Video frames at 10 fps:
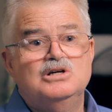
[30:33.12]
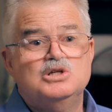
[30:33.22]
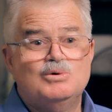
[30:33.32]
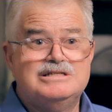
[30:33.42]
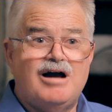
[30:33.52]

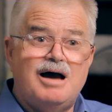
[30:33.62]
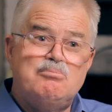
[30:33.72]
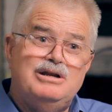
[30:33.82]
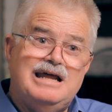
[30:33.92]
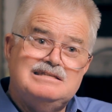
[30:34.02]
So is
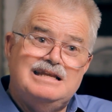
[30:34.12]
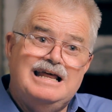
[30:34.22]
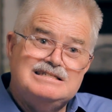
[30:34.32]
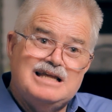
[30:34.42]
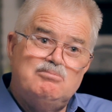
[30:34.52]
God
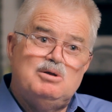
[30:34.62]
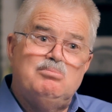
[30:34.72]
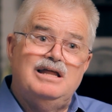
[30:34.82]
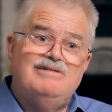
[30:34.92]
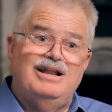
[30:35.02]
predestining some to
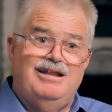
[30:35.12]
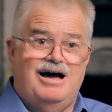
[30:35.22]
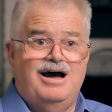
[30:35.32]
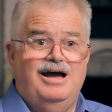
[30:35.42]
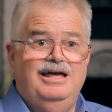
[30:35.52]
believe a
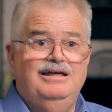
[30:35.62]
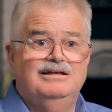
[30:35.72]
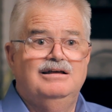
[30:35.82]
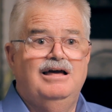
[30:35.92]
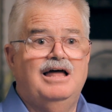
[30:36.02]
lie
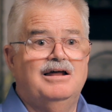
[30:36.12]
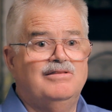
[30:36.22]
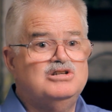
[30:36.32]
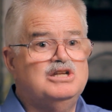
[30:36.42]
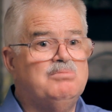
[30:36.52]
and
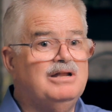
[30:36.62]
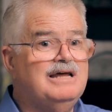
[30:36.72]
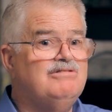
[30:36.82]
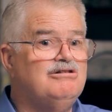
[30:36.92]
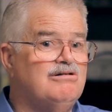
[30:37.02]
others to
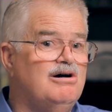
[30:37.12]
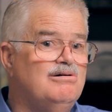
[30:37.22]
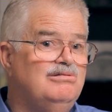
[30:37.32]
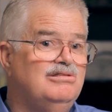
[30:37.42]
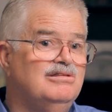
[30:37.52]
believe the
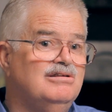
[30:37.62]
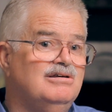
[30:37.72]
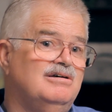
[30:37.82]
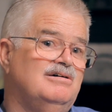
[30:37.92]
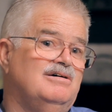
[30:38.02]
truth?
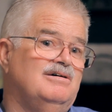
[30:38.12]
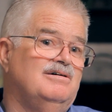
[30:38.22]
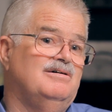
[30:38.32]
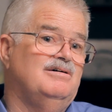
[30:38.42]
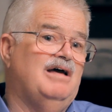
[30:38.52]

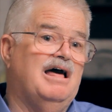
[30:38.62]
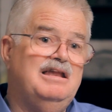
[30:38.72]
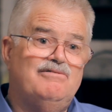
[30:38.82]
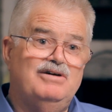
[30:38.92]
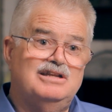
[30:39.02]

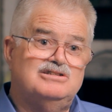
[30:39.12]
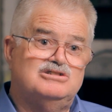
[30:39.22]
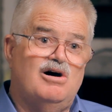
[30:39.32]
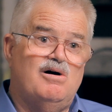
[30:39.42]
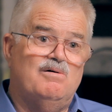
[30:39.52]
And if it is
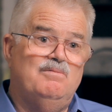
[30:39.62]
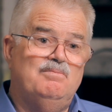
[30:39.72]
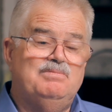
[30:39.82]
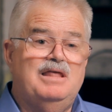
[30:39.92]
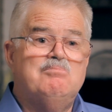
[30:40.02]
so,
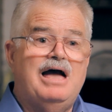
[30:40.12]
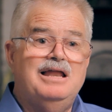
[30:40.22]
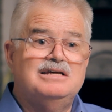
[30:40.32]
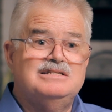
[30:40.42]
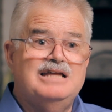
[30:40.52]
then
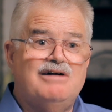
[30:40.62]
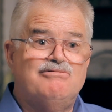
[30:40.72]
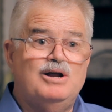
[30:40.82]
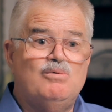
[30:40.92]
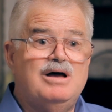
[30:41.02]
man doesn't have
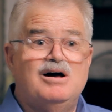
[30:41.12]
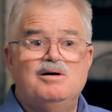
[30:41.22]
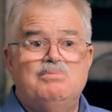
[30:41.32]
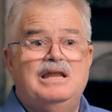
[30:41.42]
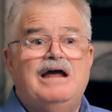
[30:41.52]
free
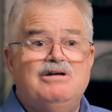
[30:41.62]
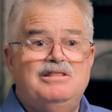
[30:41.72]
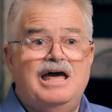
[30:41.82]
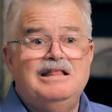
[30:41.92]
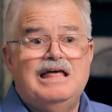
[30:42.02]
will, but
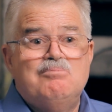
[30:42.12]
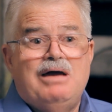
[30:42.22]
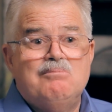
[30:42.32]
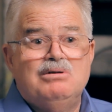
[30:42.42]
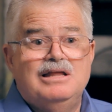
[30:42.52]
everything that
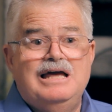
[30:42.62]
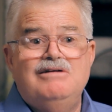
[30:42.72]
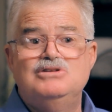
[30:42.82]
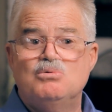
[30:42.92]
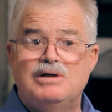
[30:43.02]
man
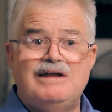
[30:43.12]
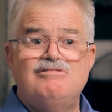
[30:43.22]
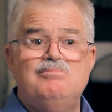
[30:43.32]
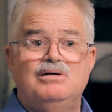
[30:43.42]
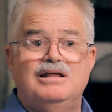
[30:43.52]
believes,
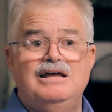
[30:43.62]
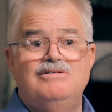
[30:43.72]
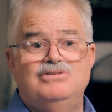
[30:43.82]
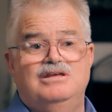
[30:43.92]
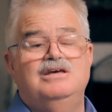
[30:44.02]
whatever he
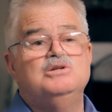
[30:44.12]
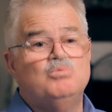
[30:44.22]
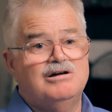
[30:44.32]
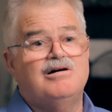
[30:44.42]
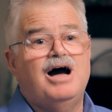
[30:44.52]
believes, is
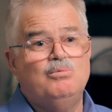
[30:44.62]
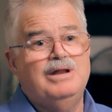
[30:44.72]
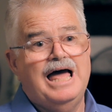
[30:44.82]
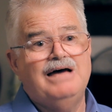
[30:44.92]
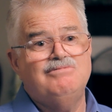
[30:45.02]
what God
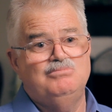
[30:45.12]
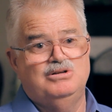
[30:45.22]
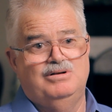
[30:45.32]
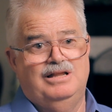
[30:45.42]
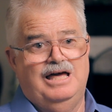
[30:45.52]
would have him
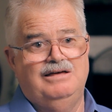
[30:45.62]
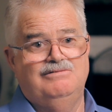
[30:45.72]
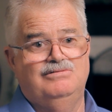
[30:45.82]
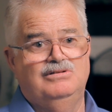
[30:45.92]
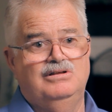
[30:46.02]
to believe.